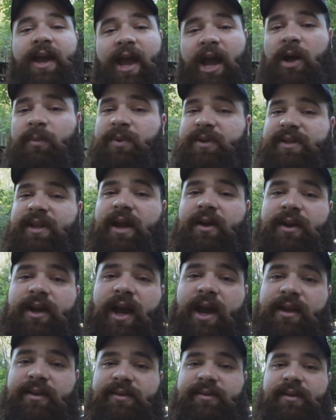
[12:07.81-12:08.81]
Help us out,
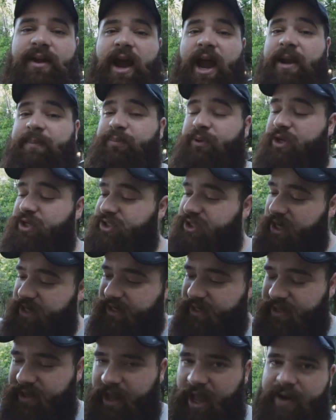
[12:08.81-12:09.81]
guys. I appreciate
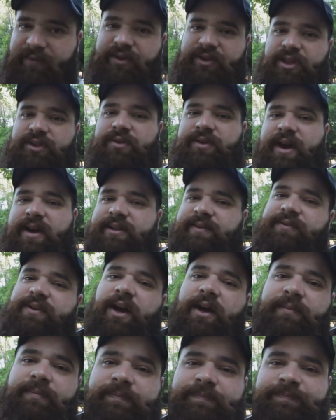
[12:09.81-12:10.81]
everything you guys have
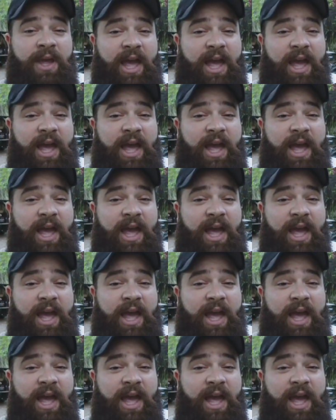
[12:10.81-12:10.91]
done.